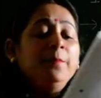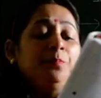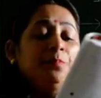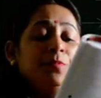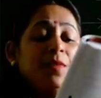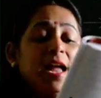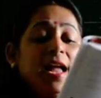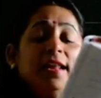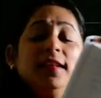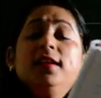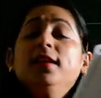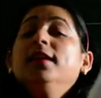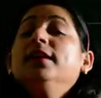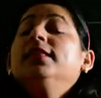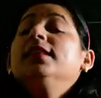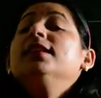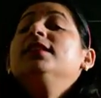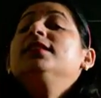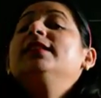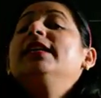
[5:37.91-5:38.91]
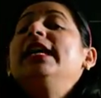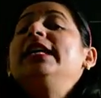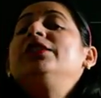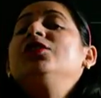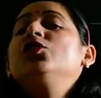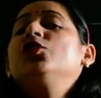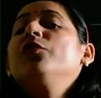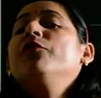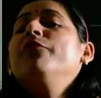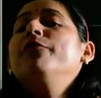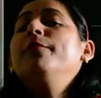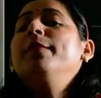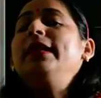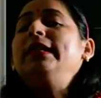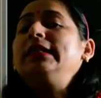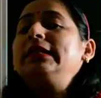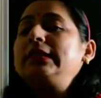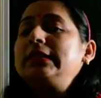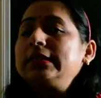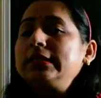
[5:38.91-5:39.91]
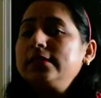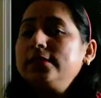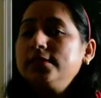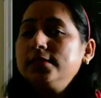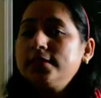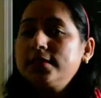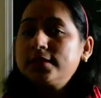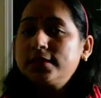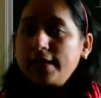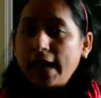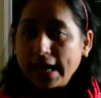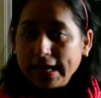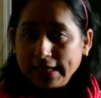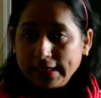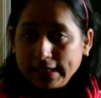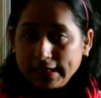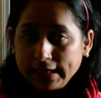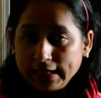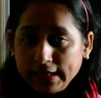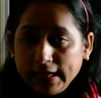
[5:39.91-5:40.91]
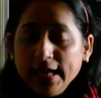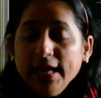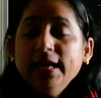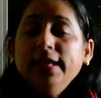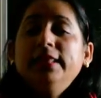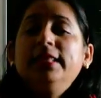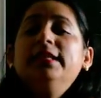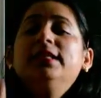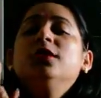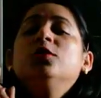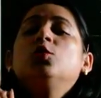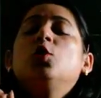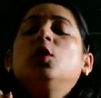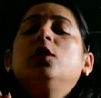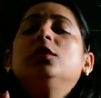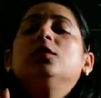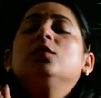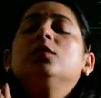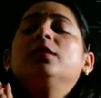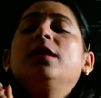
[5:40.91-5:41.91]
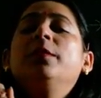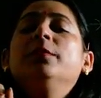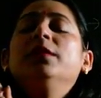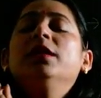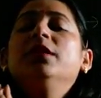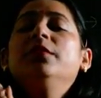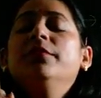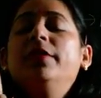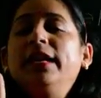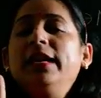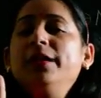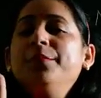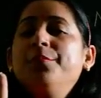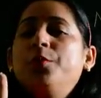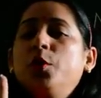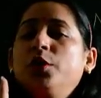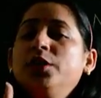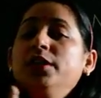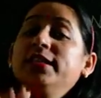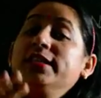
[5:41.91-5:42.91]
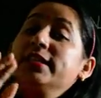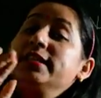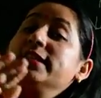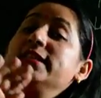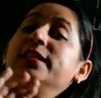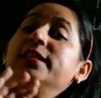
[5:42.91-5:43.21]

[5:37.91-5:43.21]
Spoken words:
Then the stages of menstrual cycle. This is also something very important. This is